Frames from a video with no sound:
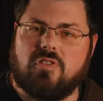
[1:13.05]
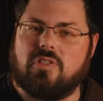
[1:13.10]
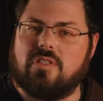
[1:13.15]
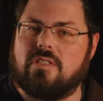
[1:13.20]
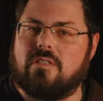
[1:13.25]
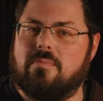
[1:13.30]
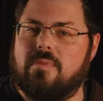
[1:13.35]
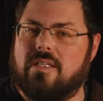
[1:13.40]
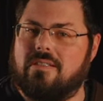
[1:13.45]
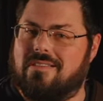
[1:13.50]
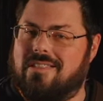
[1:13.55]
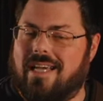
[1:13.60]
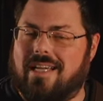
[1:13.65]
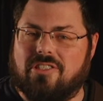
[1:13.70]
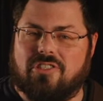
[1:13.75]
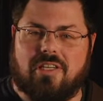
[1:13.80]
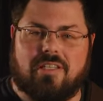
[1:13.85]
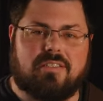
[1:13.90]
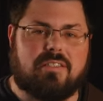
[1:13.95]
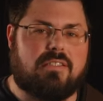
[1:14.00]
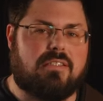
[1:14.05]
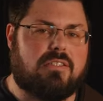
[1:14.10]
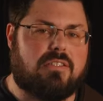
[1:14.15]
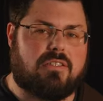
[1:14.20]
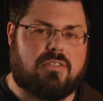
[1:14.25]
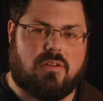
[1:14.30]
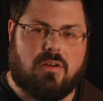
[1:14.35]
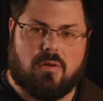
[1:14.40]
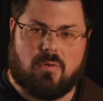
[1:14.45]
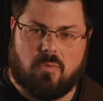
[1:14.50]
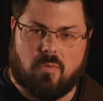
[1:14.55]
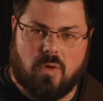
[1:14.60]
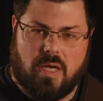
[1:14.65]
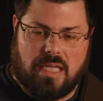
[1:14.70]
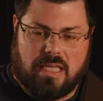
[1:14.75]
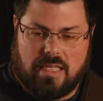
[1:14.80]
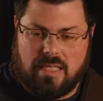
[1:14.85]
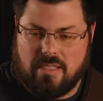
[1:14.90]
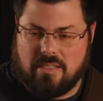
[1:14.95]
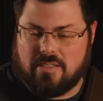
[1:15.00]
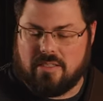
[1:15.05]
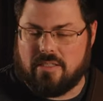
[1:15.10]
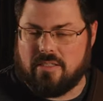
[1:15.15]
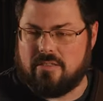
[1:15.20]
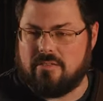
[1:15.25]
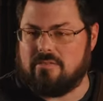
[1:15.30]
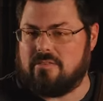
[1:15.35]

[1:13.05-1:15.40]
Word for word: just to make digesting the song way easier.